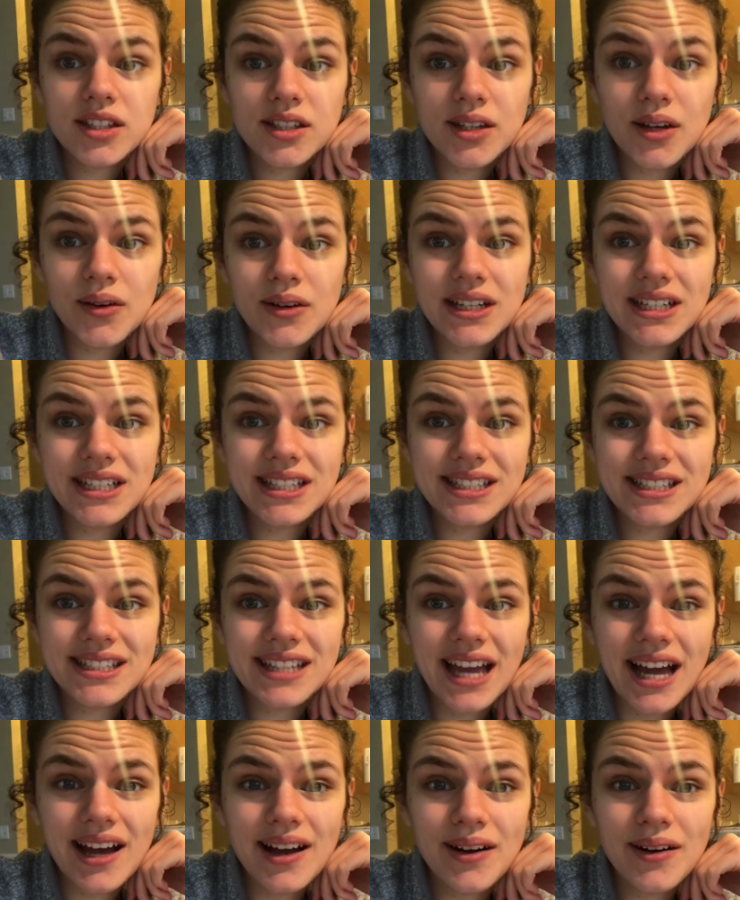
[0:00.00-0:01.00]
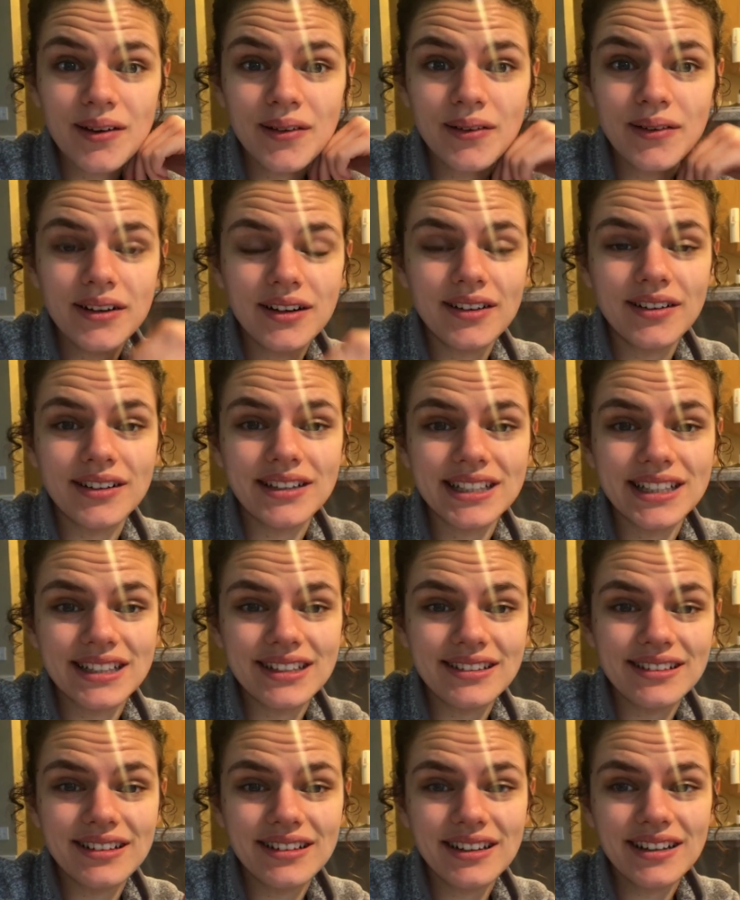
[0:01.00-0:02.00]
So it is now, oh I need
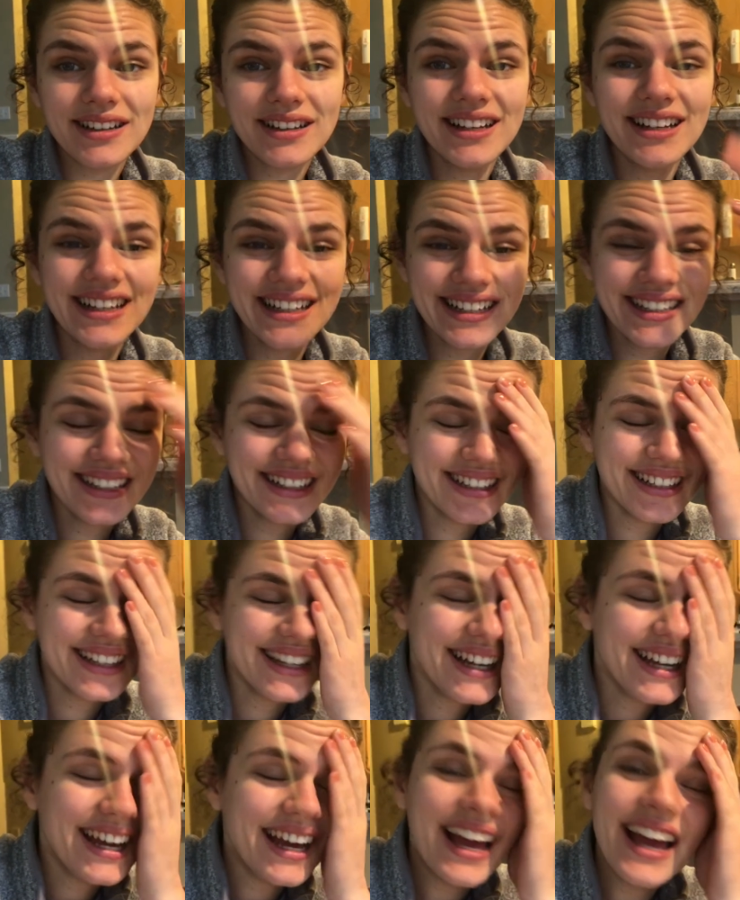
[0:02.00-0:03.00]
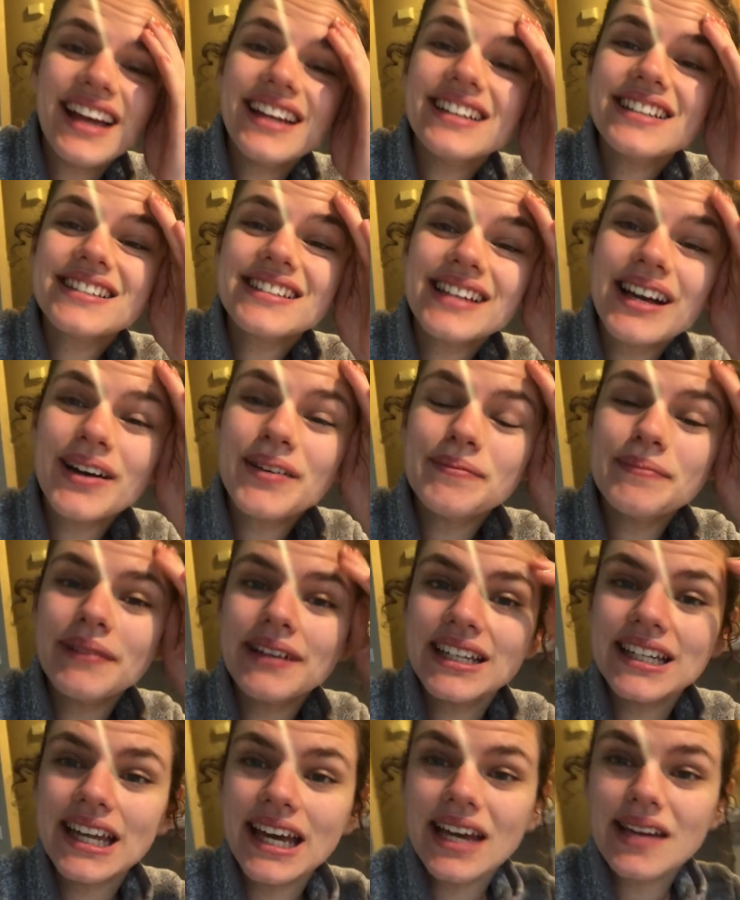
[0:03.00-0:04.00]
to look. It is now
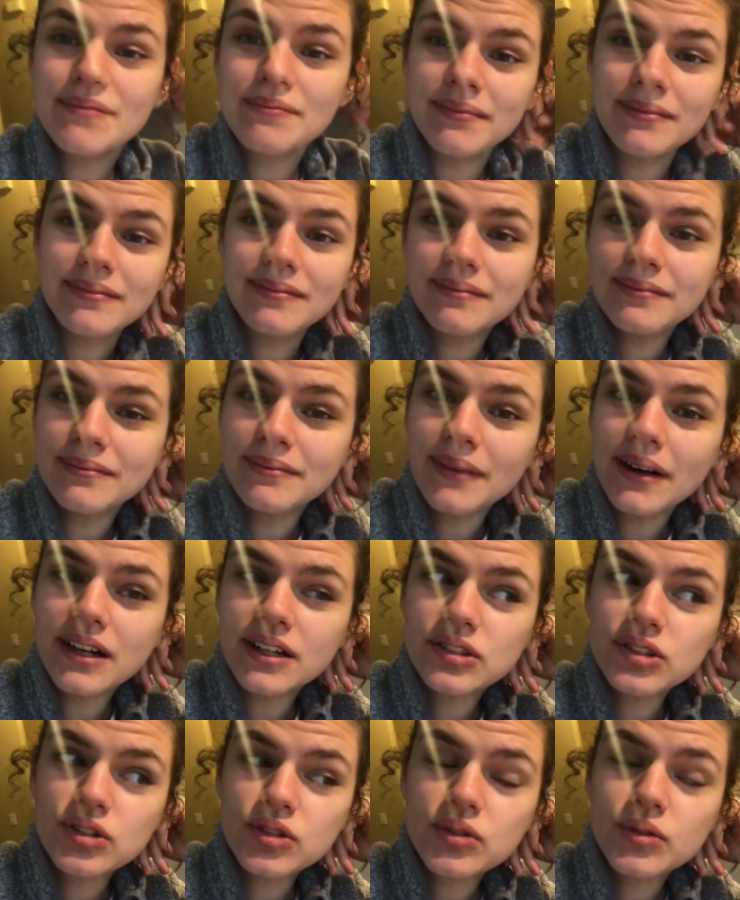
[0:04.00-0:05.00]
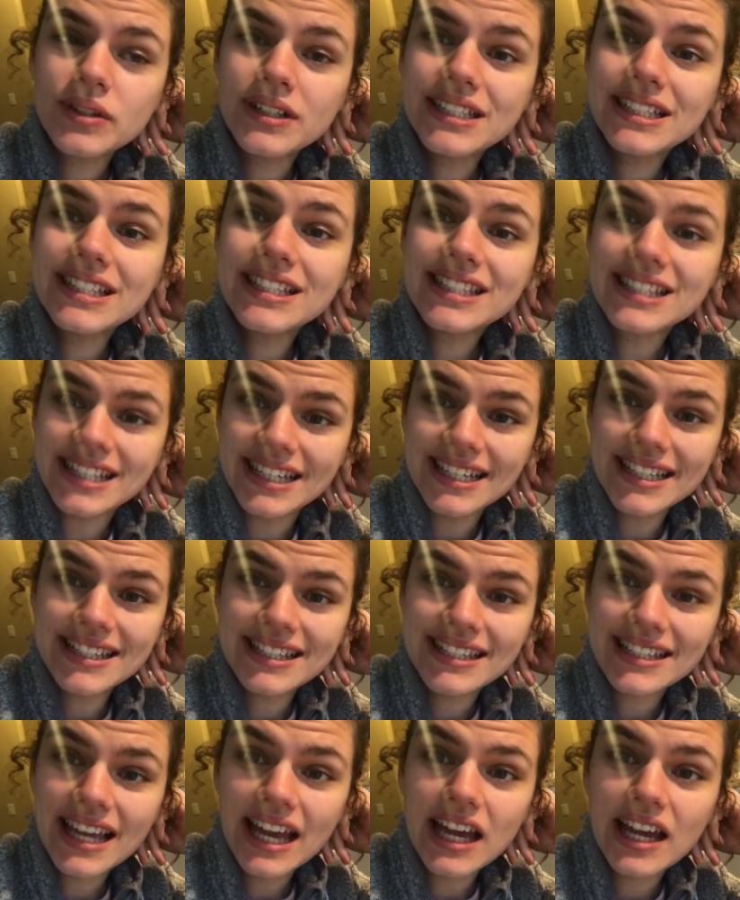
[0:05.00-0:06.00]
Monday, March
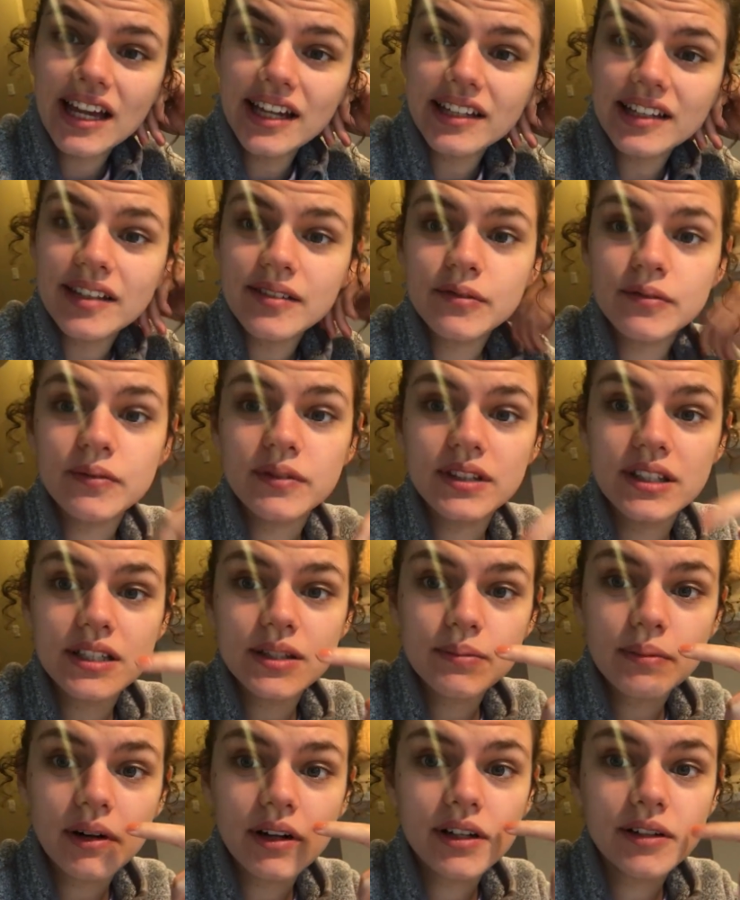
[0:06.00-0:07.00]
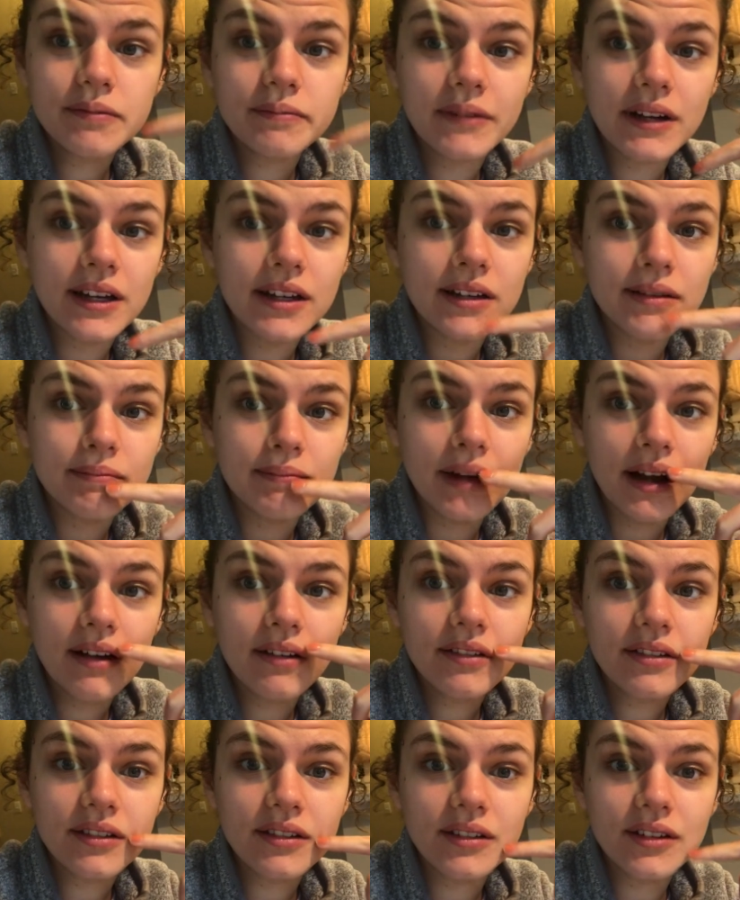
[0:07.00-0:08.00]
twenty-sixth, and if this part of my
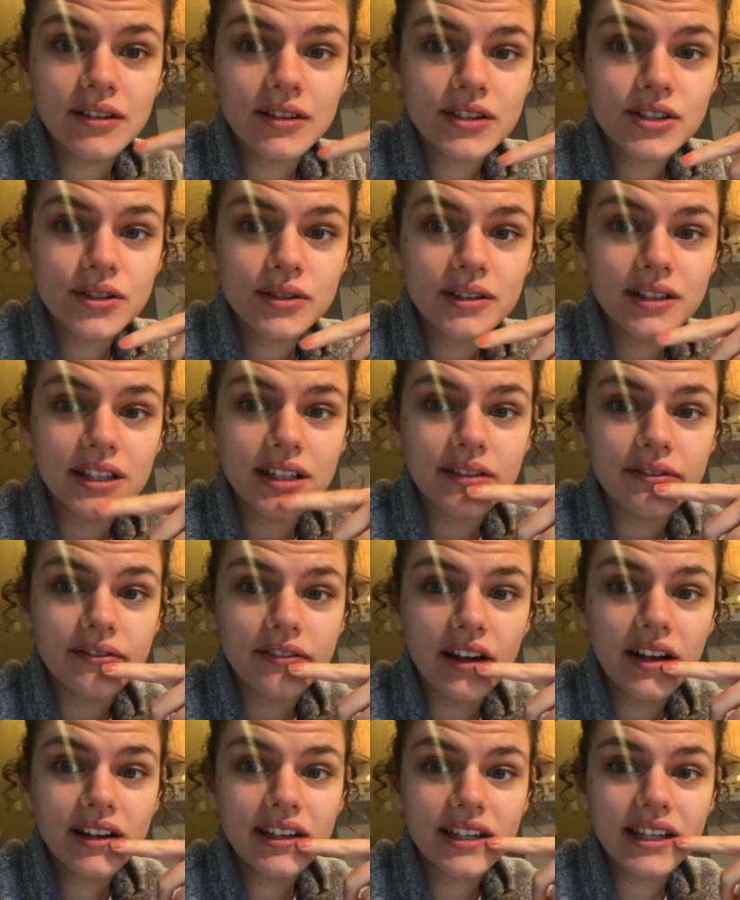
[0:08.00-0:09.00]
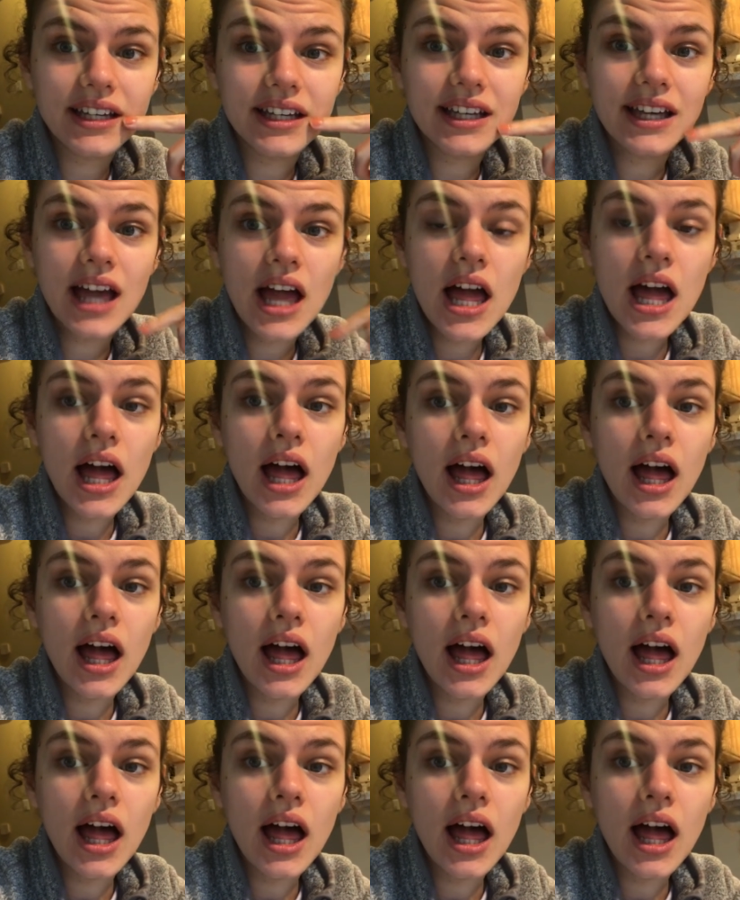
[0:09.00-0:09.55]
mouth looks really funky,